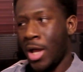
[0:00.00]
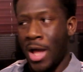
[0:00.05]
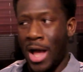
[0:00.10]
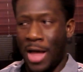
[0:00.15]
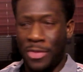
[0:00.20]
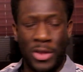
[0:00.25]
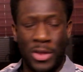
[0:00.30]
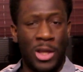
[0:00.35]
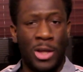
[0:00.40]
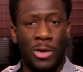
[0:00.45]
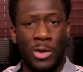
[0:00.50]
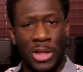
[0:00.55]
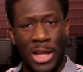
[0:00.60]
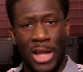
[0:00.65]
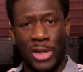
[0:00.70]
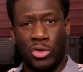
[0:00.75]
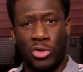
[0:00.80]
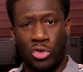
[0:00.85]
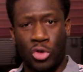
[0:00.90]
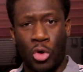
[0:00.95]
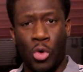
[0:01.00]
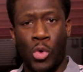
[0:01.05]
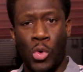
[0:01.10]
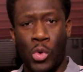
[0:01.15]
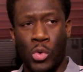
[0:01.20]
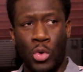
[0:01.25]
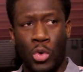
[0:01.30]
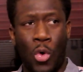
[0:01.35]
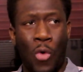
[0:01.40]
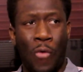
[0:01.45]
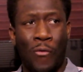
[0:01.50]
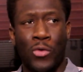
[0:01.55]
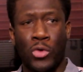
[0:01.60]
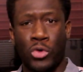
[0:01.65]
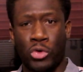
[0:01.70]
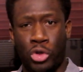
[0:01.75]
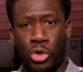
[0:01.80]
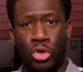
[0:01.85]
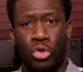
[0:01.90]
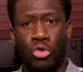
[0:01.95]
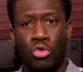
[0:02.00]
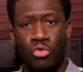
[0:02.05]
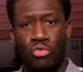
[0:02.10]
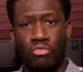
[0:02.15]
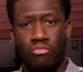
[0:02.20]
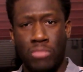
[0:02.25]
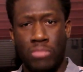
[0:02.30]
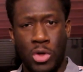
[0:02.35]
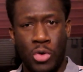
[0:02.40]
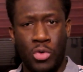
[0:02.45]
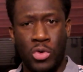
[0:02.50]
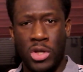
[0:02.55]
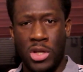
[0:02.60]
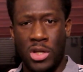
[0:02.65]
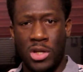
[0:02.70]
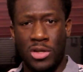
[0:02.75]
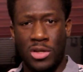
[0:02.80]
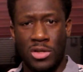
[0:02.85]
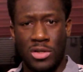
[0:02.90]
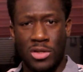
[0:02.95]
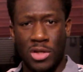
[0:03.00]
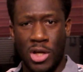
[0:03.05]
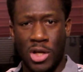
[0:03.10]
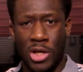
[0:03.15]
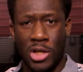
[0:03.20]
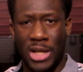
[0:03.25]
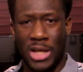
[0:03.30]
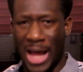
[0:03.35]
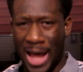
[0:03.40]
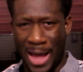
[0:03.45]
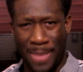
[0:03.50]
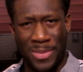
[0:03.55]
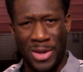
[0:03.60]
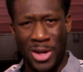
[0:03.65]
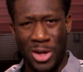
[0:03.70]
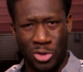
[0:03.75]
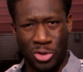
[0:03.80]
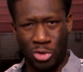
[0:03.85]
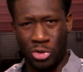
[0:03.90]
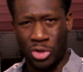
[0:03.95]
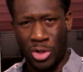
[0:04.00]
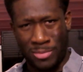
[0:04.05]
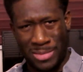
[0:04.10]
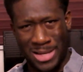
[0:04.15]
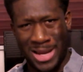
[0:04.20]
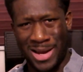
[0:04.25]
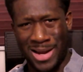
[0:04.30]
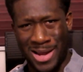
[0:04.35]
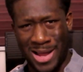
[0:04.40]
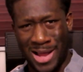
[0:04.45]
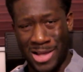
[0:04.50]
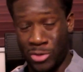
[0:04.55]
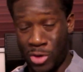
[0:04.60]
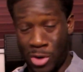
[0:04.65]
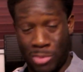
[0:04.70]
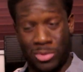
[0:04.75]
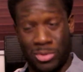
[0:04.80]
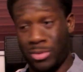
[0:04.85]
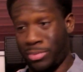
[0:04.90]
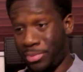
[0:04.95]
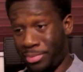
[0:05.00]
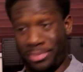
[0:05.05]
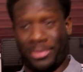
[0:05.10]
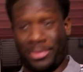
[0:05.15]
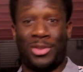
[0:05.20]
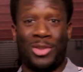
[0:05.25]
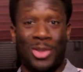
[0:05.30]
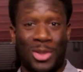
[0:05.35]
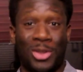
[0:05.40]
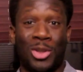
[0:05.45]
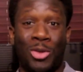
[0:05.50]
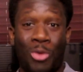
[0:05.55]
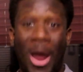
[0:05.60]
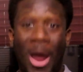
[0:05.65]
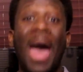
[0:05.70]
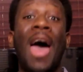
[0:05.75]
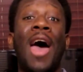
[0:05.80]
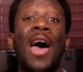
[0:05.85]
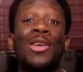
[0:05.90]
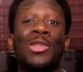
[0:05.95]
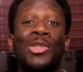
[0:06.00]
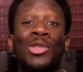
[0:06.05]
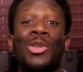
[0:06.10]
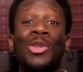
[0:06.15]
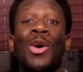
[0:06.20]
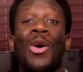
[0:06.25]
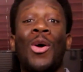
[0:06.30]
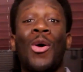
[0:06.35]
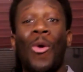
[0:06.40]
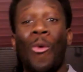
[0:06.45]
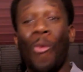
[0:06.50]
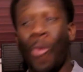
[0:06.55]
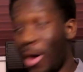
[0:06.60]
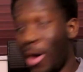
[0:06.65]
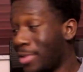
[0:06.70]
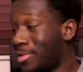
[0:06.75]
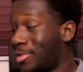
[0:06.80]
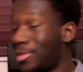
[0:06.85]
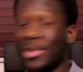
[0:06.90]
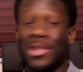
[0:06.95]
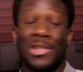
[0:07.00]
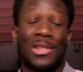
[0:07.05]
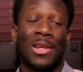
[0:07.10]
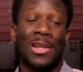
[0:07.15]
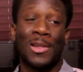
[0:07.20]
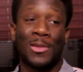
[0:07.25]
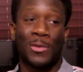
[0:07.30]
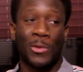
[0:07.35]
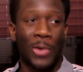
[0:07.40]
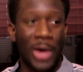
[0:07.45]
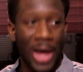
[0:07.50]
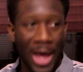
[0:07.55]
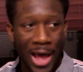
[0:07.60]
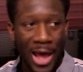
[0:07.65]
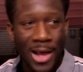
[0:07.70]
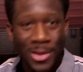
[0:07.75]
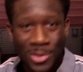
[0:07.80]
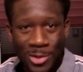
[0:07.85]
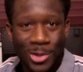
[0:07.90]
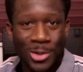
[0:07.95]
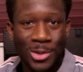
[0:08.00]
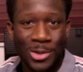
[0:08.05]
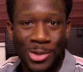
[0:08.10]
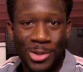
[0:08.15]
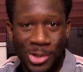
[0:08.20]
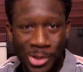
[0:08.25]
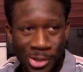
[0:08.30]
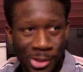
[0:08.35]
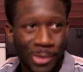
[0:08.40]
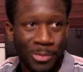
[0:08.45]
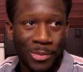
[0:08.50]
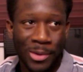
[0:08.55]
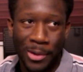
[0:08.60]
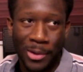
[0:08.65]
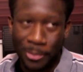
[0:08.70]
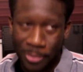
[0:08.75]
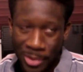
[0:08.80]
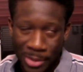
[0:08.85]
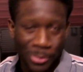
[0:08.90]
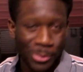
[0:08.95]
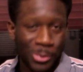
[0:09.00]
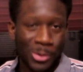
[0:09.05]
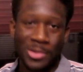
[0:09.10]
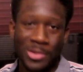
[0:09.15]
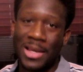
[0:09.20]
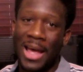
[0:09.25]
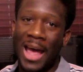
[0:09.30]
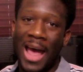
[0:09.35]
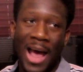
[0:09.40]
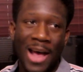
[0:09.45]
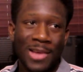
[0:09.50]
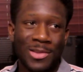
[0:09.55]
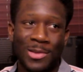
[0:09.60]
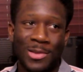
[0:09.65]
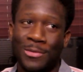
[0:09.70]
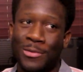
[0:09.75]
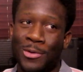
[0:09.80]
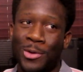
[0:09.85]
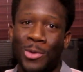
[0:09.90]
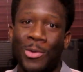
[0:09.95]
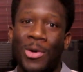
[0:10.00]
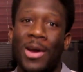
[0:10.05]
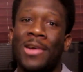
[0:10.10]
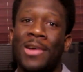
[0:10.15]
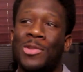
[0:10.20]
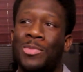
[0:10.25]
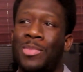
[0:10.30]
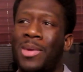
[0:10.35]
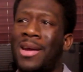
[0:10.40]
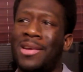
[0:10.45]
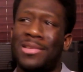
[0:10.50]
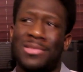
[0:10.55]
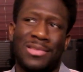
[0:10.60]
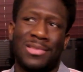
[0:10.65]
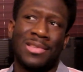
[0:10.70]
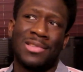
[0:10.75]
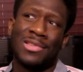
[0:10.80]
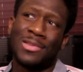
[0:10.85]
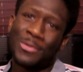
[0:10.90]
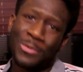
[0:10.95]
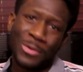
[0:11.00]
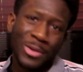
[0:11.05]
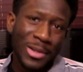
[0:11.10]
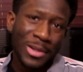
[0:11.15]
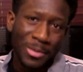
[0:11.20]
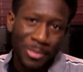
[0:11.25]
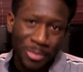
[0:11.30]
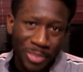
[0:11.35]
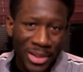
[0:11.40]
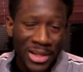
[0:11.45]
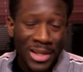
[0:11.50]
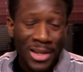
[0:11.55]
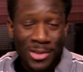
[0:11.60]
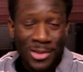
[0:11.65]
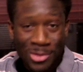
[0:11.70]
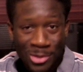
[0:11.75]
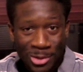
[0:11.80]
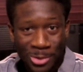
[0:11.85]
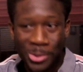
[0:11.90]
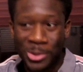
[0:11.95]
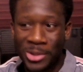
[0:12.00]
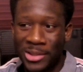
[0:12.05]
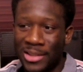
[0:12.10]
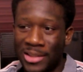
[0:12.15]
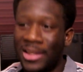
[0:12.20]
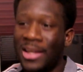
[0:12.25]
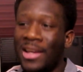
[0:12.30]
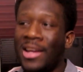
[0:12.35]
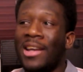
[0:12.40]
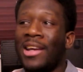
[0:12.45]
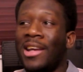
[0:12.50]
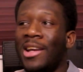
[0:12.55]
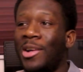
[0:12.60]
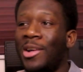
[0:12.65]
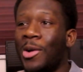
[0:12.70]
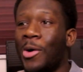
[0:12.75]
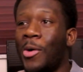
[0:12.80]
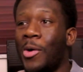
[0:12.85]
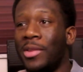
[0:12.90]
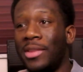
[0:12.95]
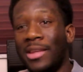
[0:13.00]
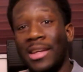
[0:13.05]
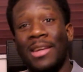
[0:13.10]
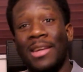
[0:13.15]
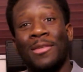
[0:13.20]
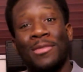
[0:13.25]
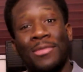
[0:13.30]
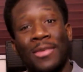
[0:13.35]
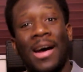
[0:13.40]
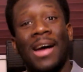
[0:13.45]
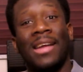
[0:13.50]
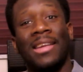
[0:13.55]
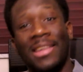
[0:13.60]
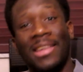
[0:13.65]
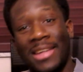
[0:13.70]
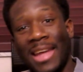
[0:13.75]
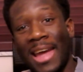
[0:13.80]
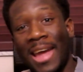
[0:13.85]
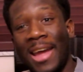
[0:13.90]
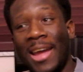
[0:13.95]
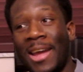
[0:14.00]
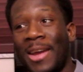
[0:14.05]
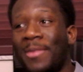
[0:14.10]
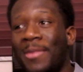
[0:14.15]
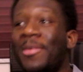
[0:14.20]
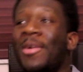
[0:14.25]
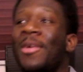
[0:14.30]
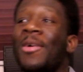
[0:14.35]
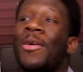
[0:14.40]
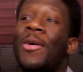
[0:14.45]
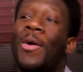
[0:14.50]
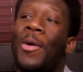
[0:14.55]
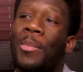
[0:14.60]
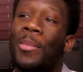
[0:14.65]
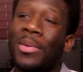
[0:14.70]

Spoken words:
I think it like sold over 2 million copies or something like that. So Crash was successful, as it should have been. People was asking for Crash back since the friggin' PS3, you know, and then it finally came on